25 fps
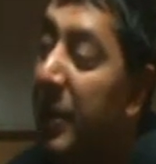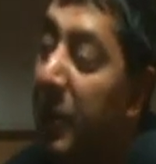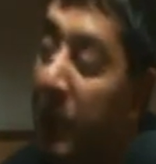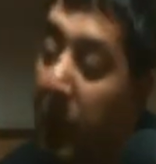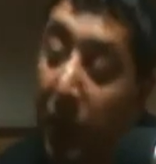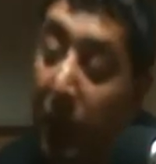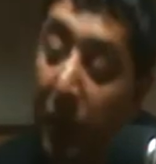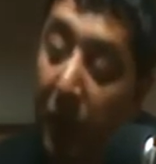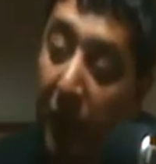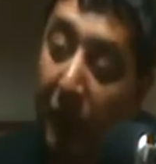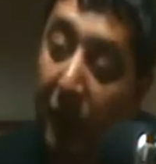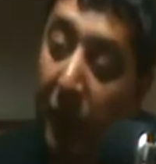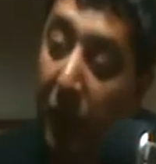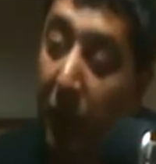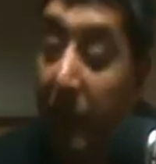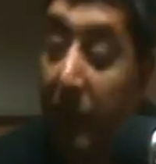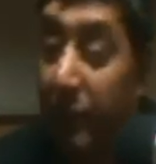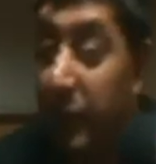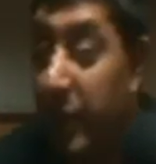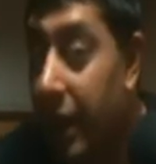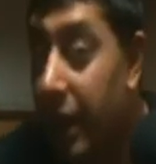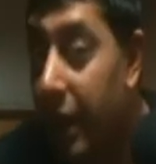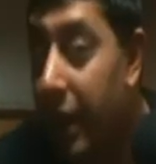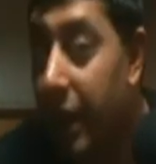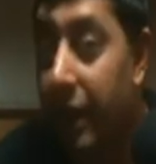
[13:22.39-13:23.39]
all the way,
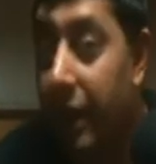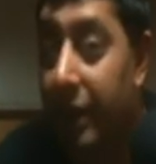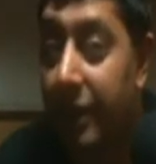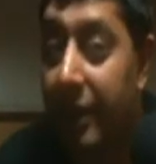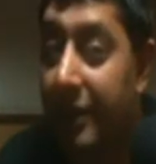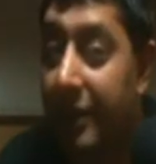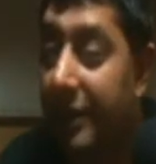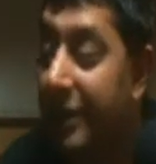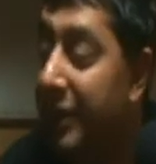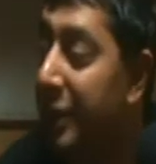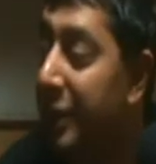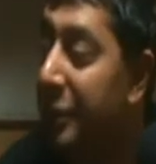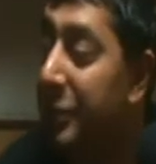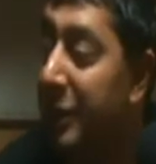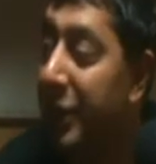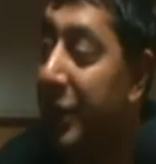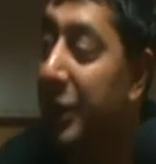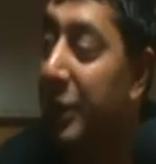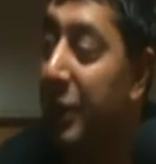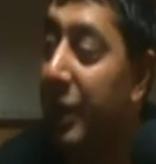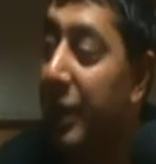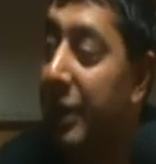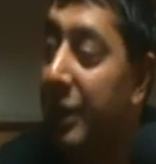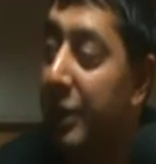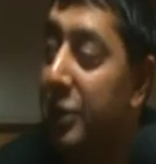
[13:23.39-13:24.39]
every eye that's seen me,
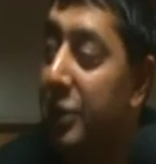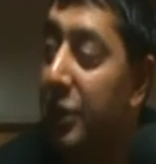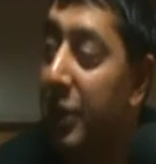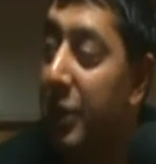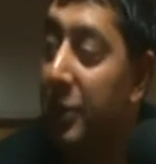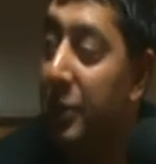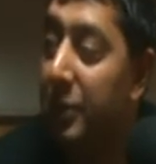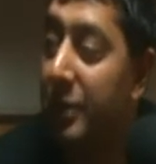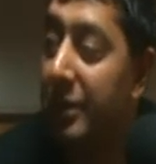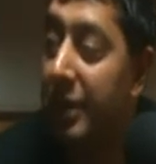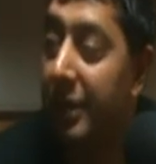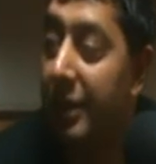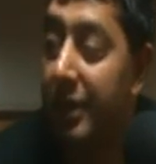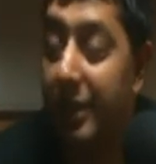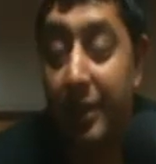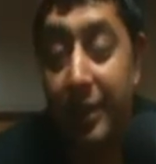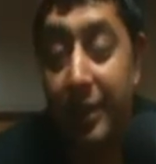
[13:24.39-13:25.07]
you know, at the shows.